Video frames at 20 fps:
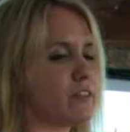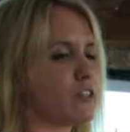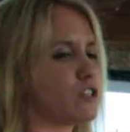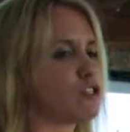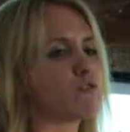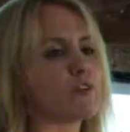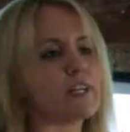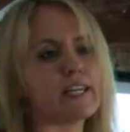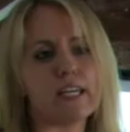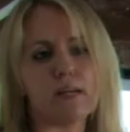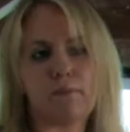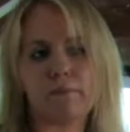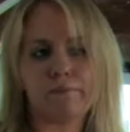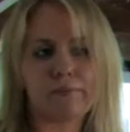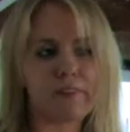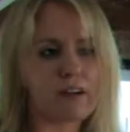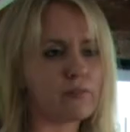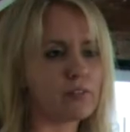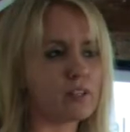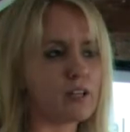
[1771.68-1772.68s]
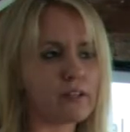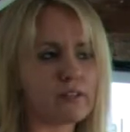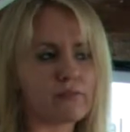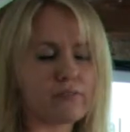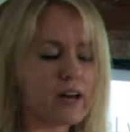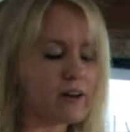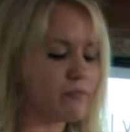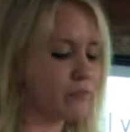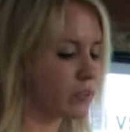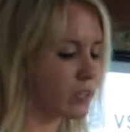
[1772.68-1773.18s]
the dream of a lot of
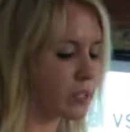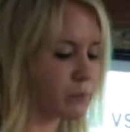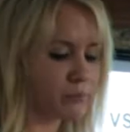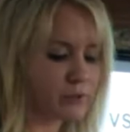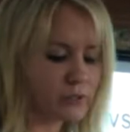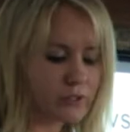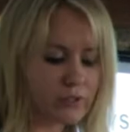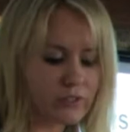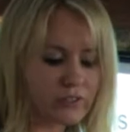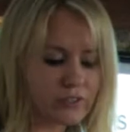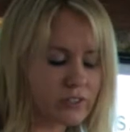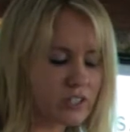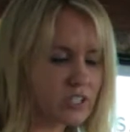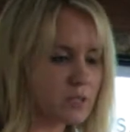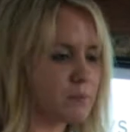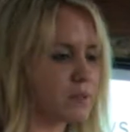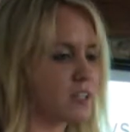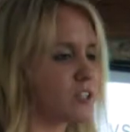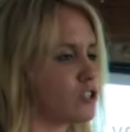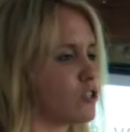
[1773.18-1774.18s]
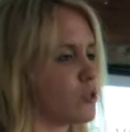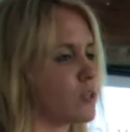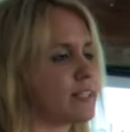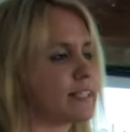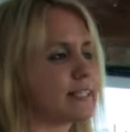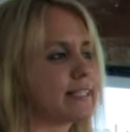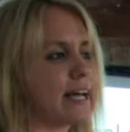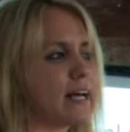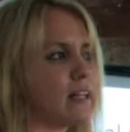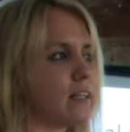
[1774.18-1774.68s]
African producers because you can
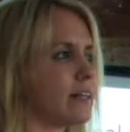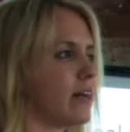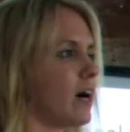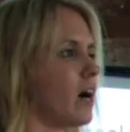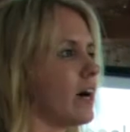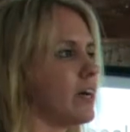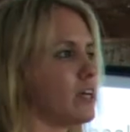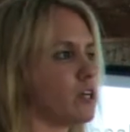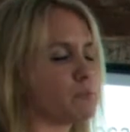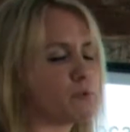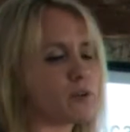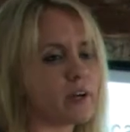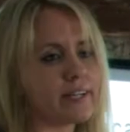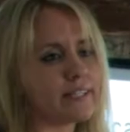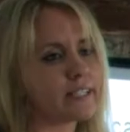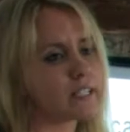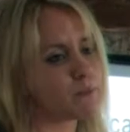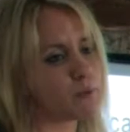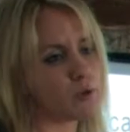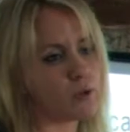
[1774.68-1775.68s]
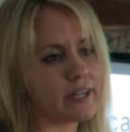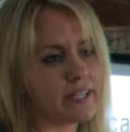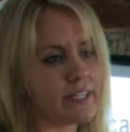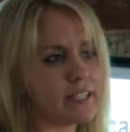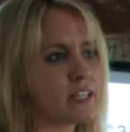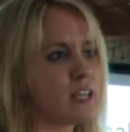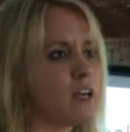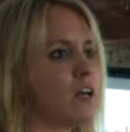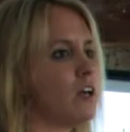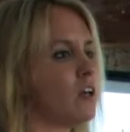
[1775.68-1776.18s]
sell at a higher price
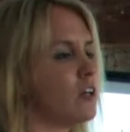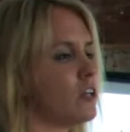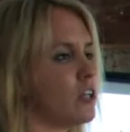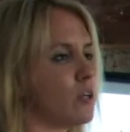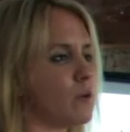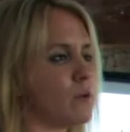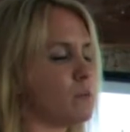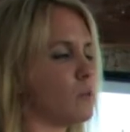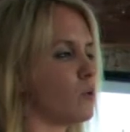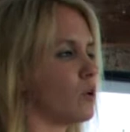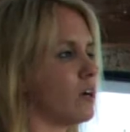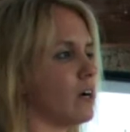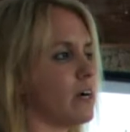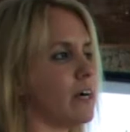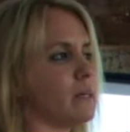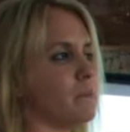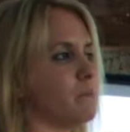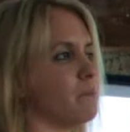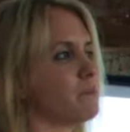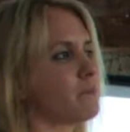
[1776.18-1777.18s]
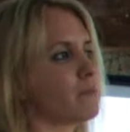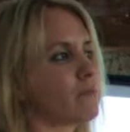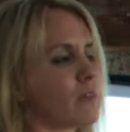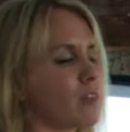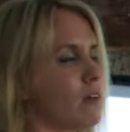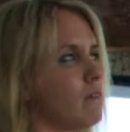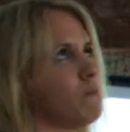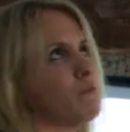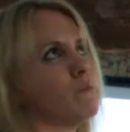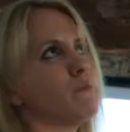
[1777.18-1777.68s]
point, in more
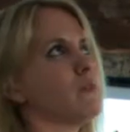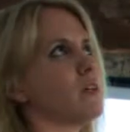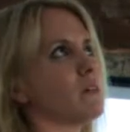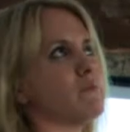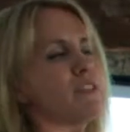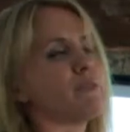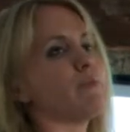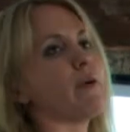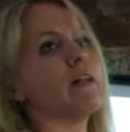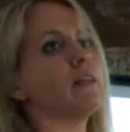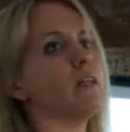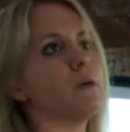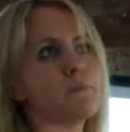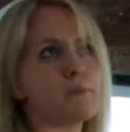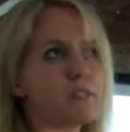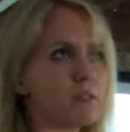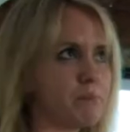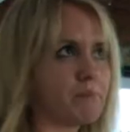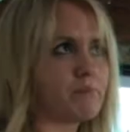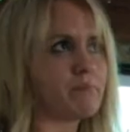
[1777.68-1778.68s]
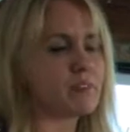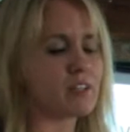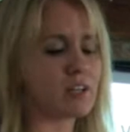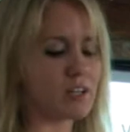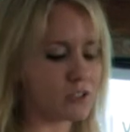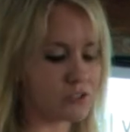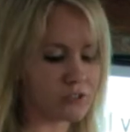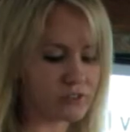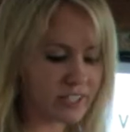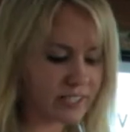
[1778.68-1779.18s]
developed
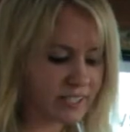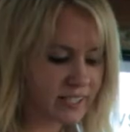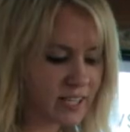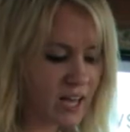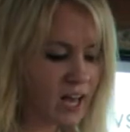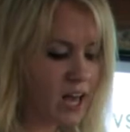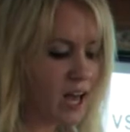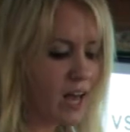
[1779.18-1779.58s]
countries.